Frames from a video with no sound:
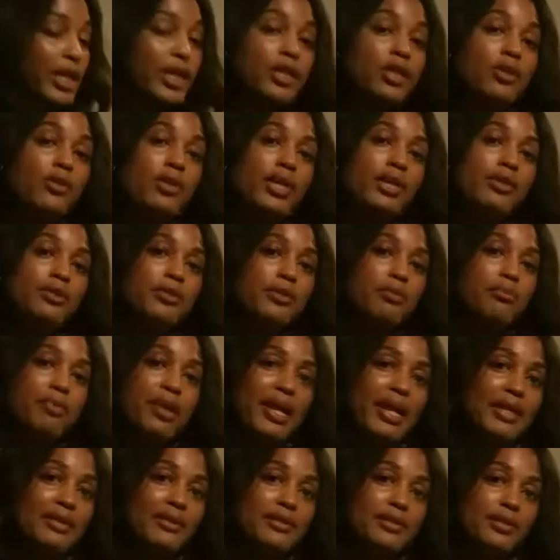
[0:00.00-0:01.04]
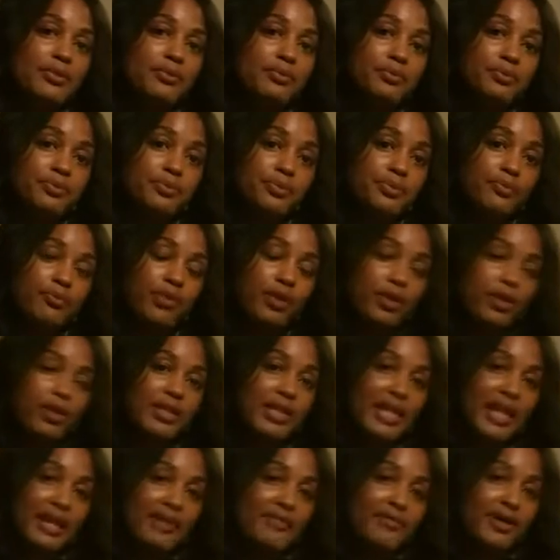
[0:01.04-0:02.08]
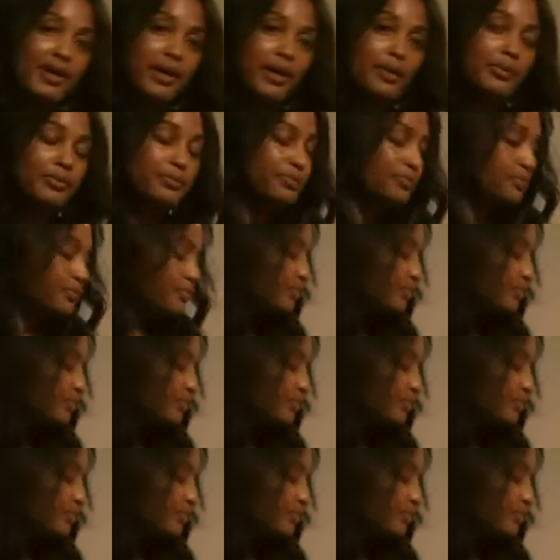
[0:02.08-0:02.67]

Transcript: that you either abandoned or gave up.